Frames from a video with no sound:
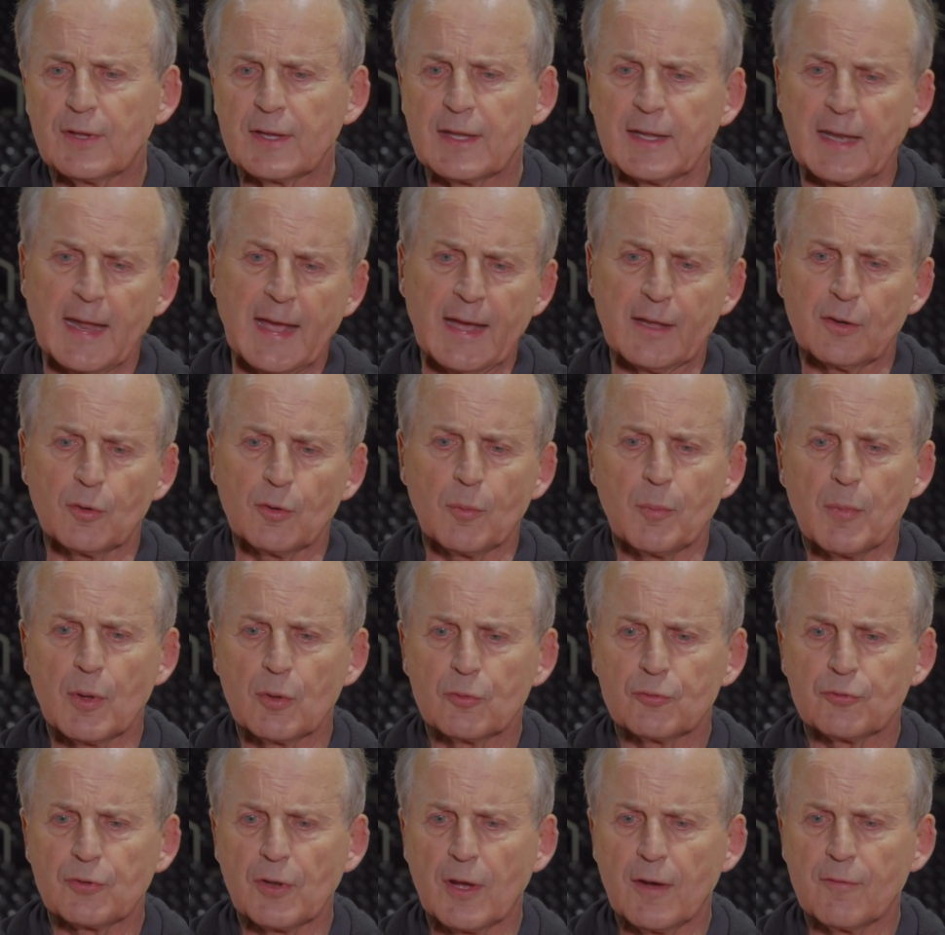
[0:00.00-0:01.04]
They can handle
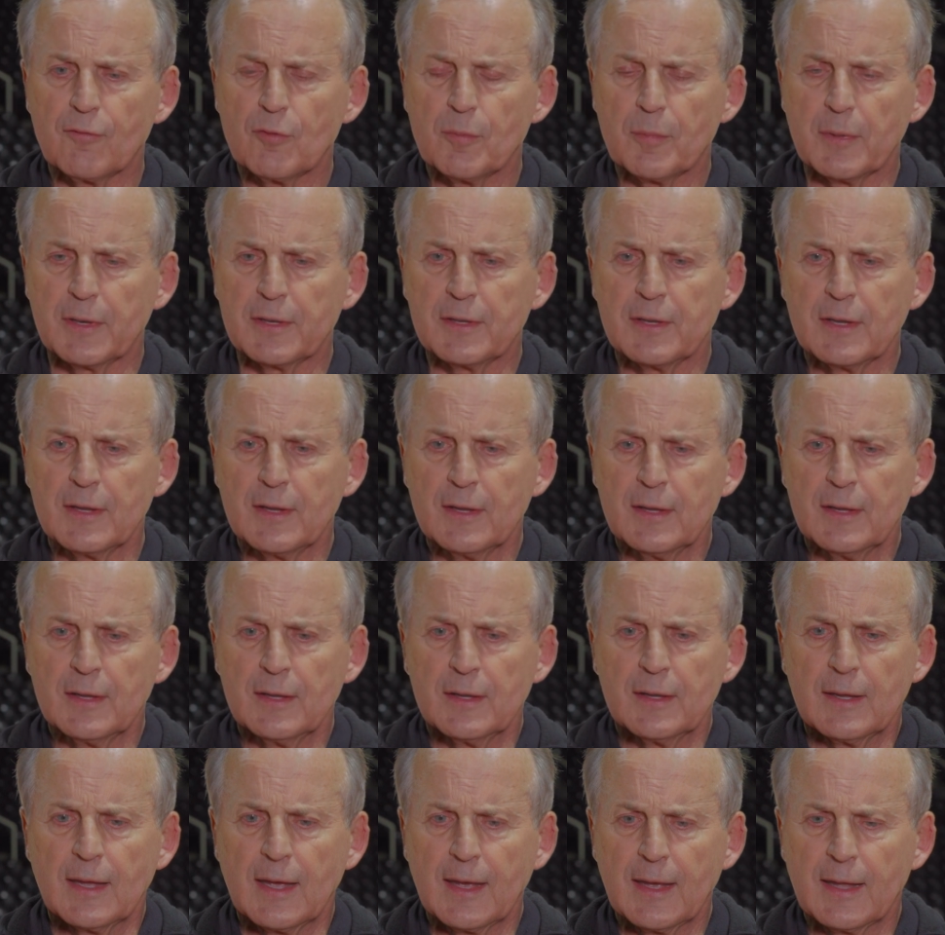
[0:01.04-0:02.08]
most of them, and
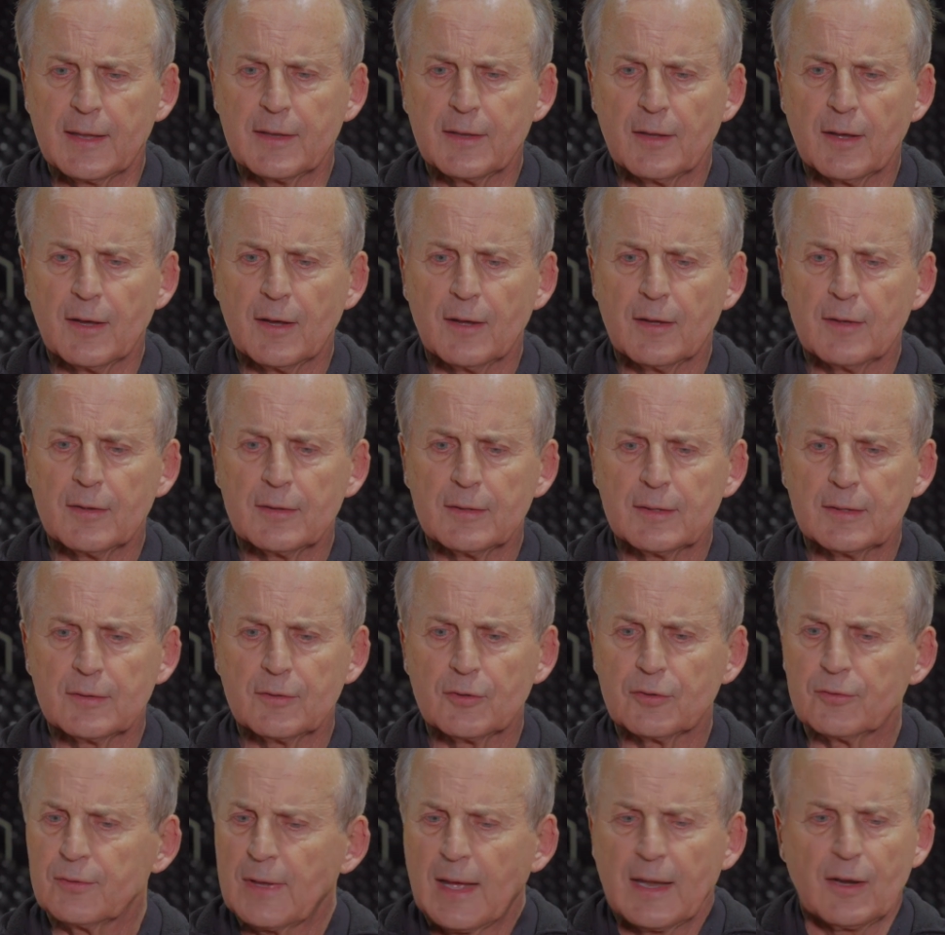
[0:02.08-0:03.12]
and uh,
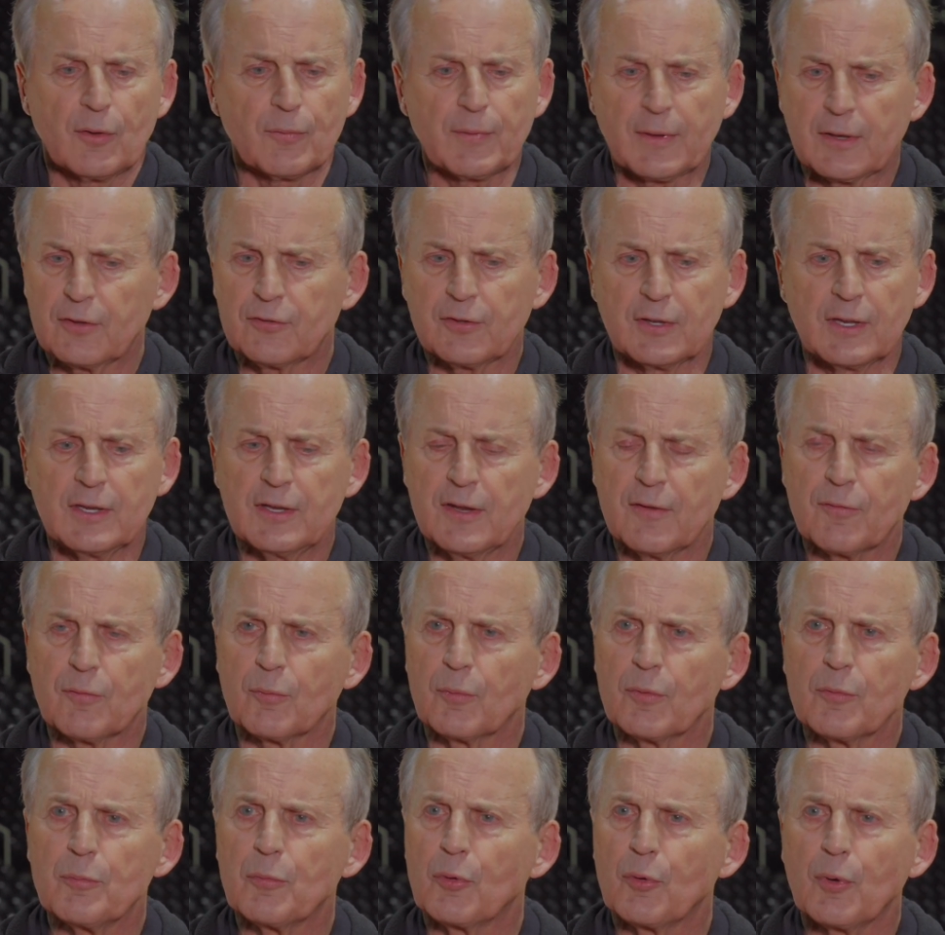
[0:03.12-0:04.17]
I don't think it's any different
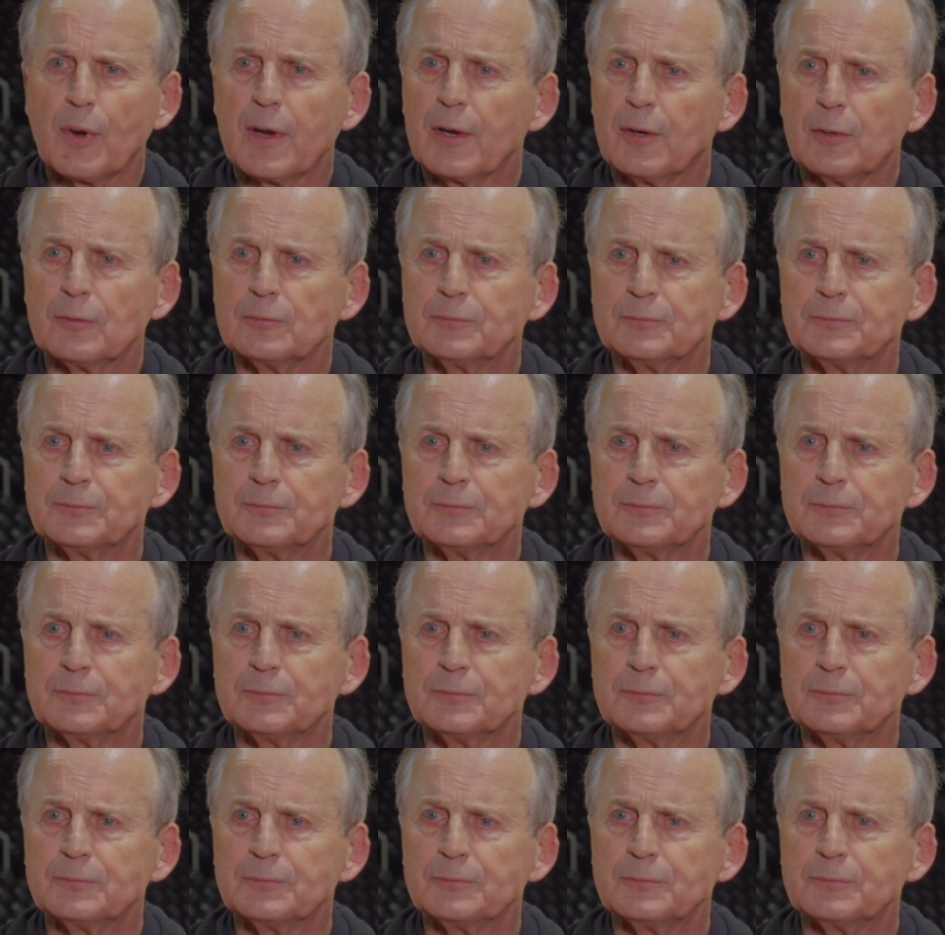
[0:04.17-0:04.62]
with Murrell.